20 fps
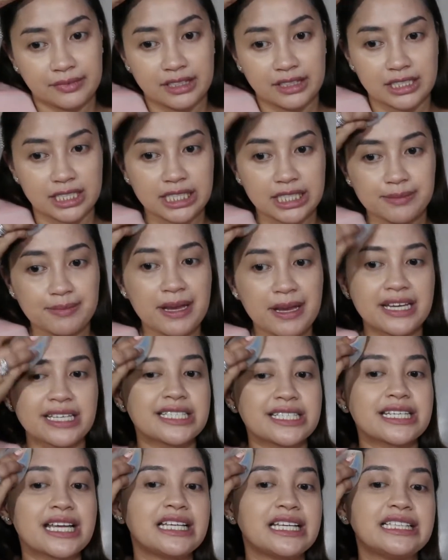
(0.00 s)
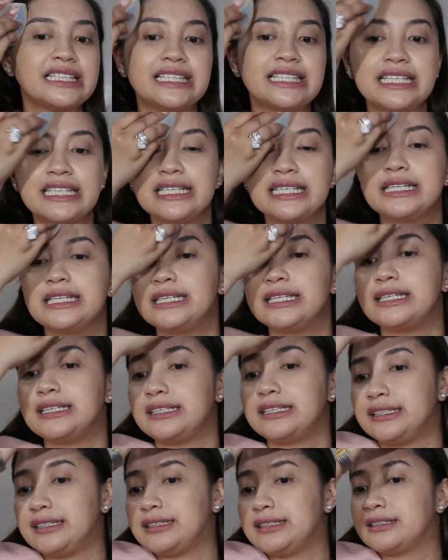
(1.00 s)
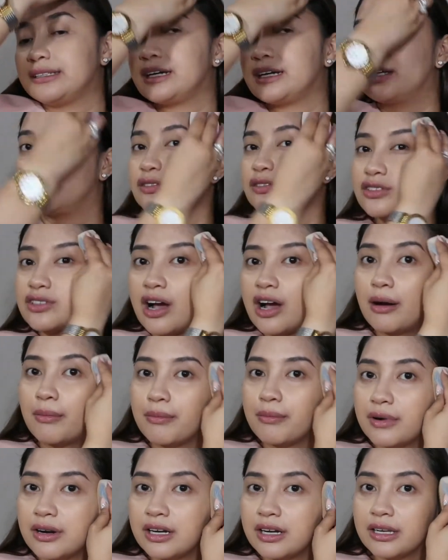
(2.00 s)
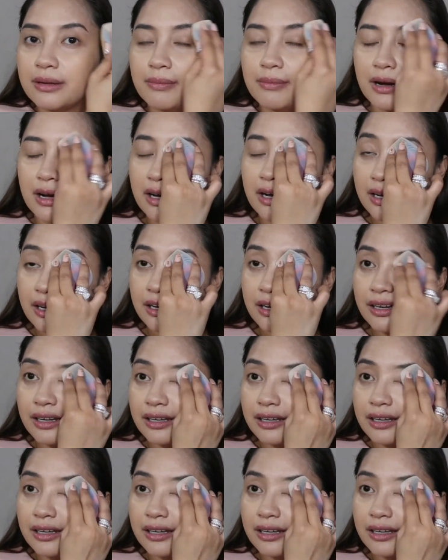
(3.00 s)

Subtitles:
Especially ngayong summer, diba?